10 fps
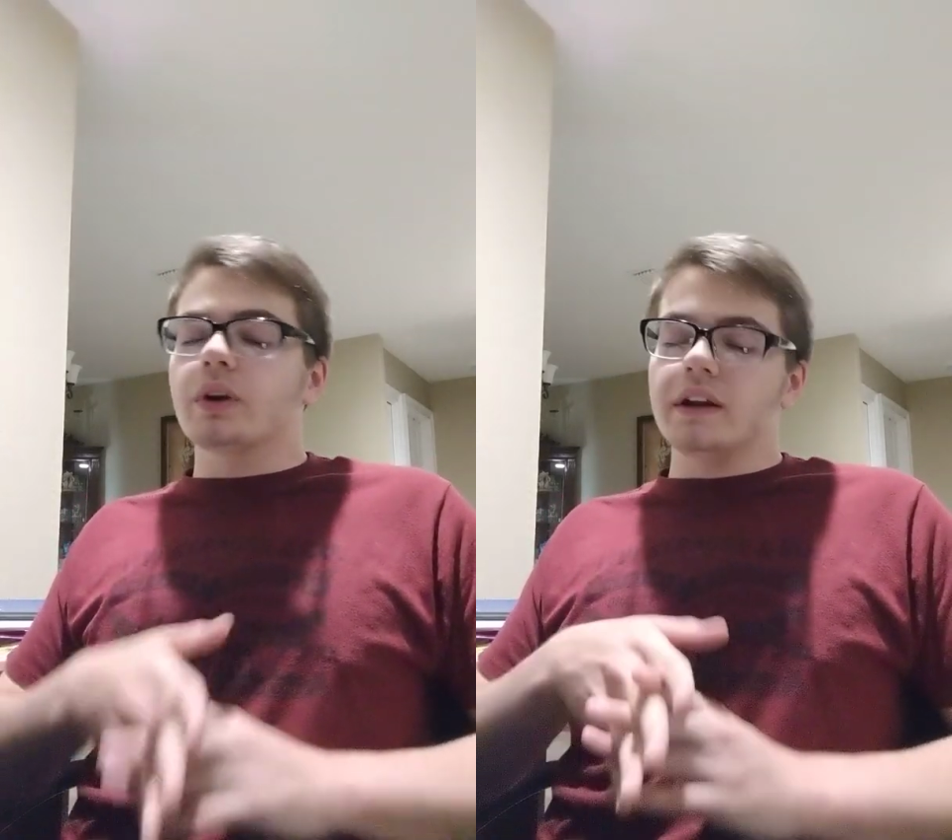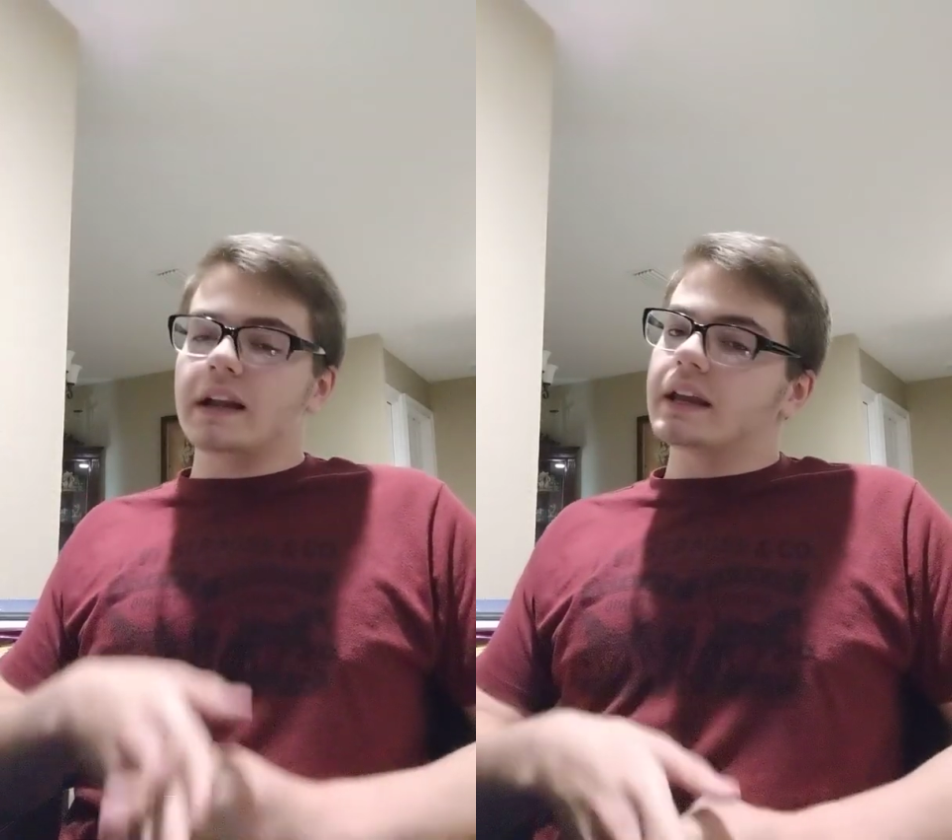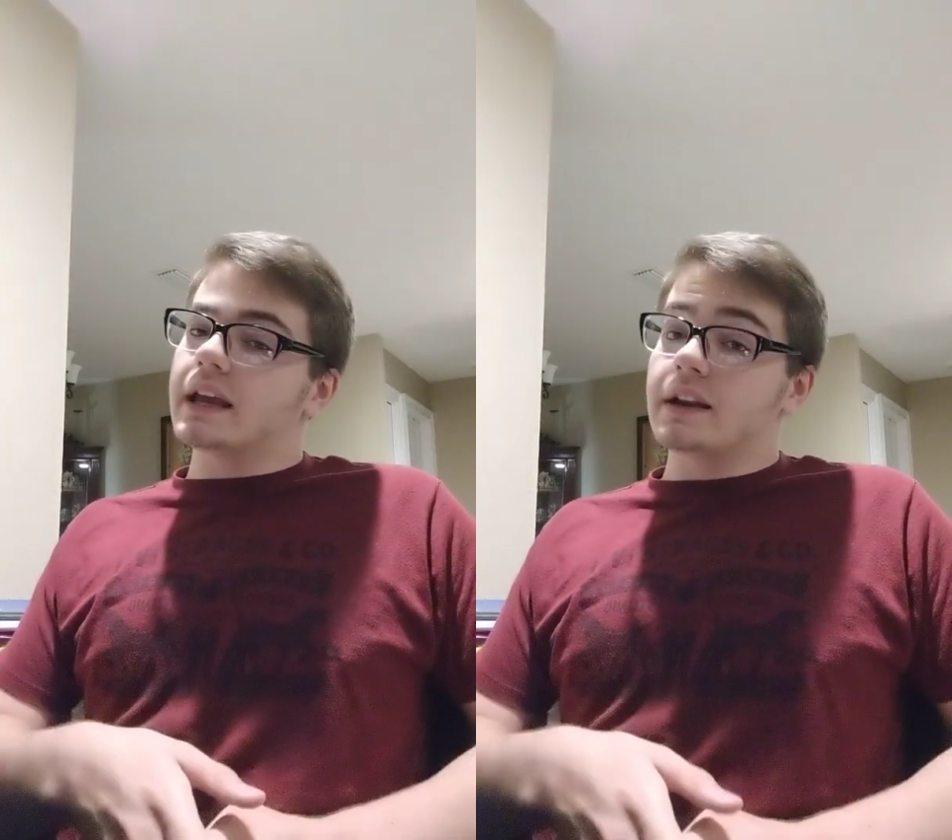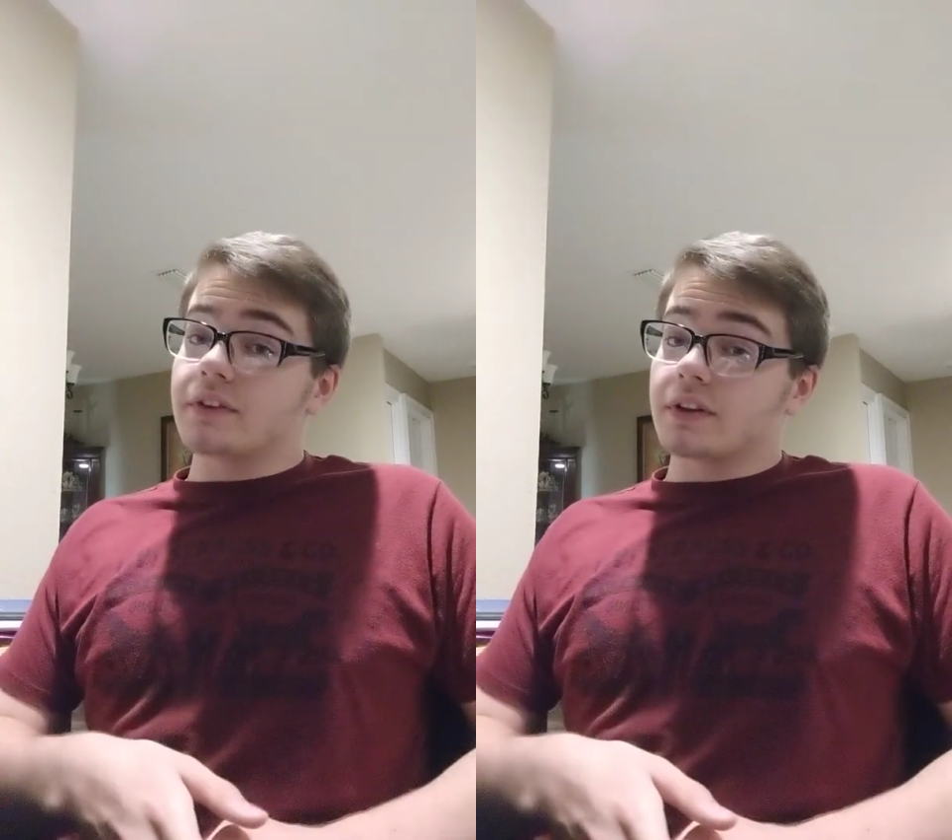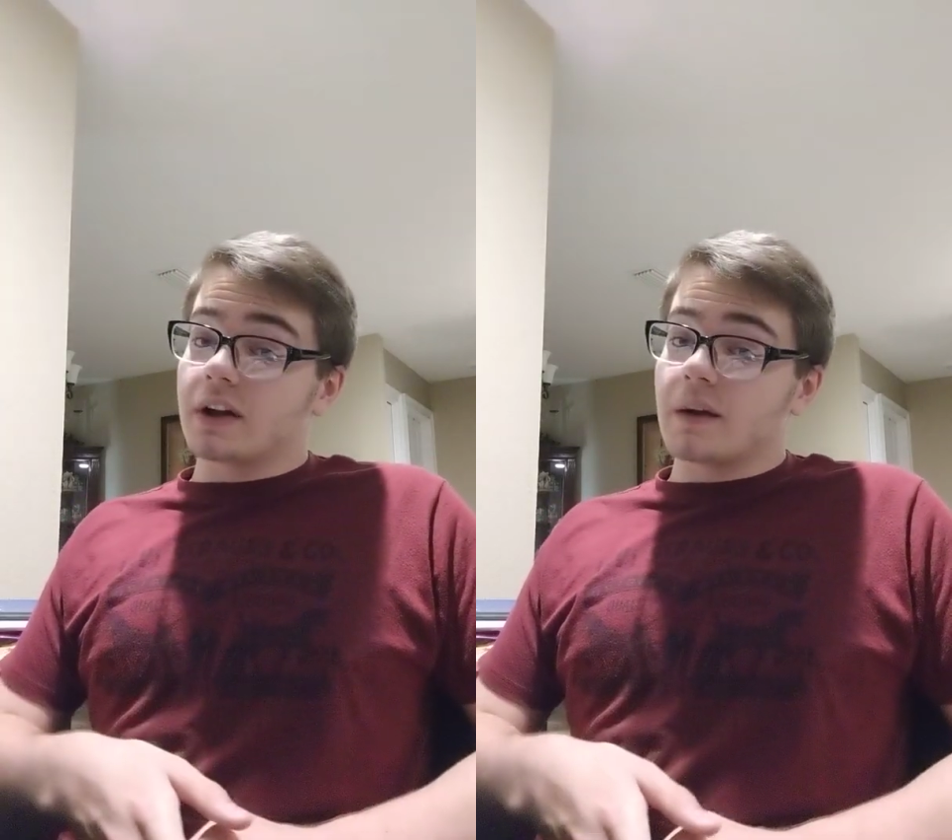really
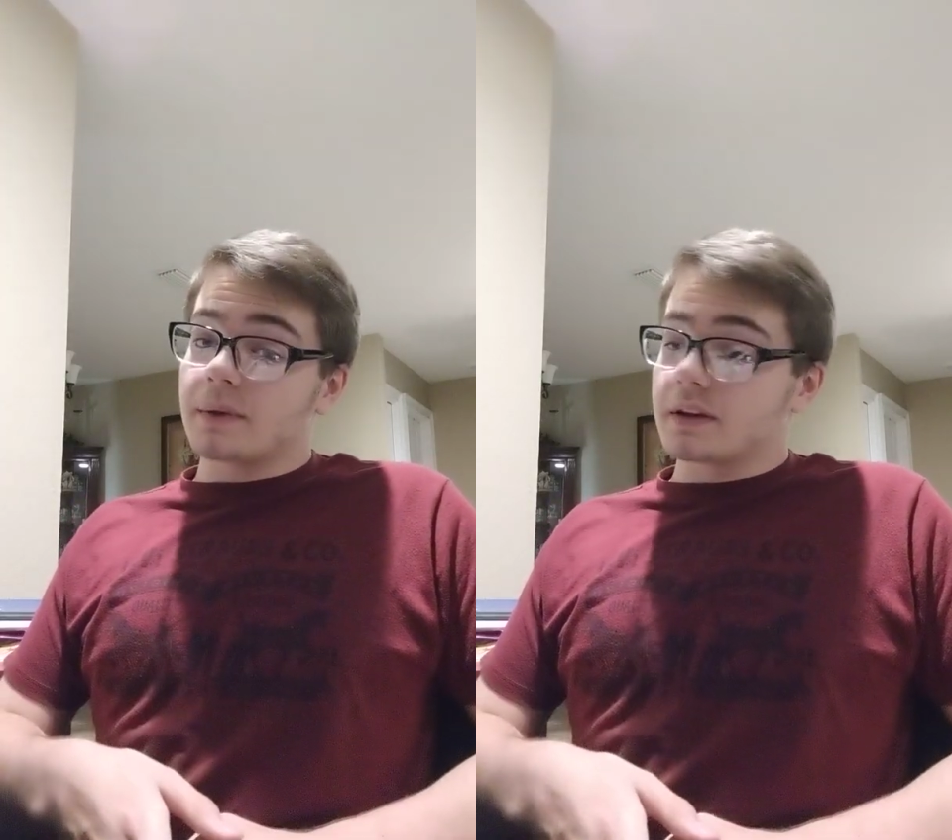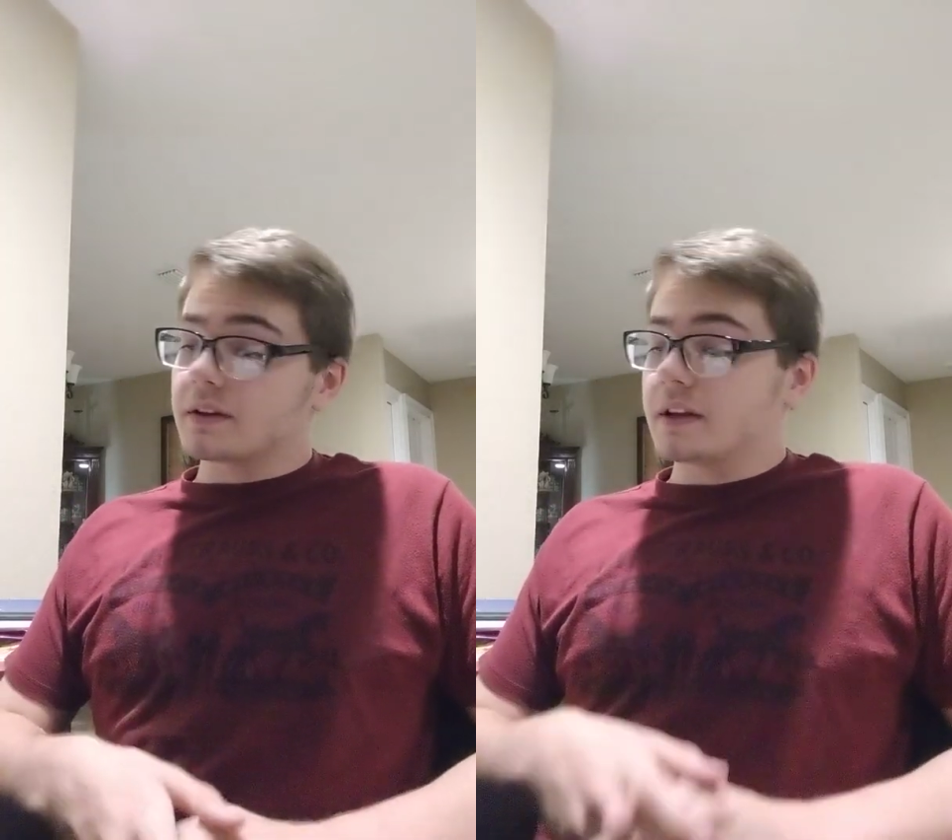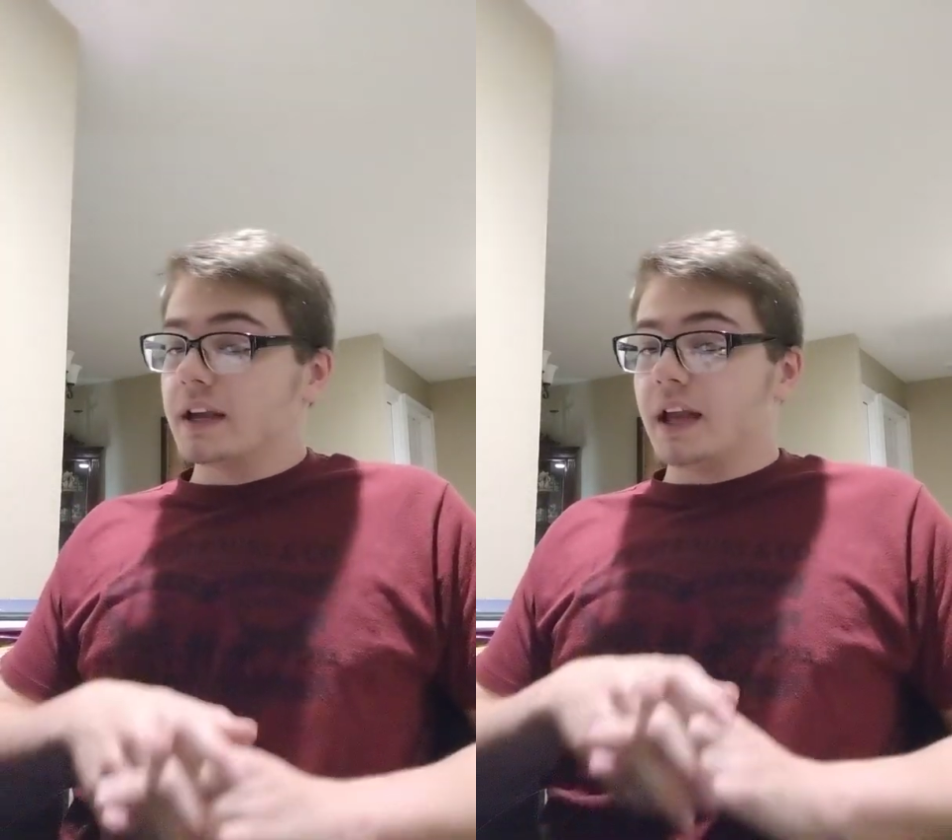dedicated to the topic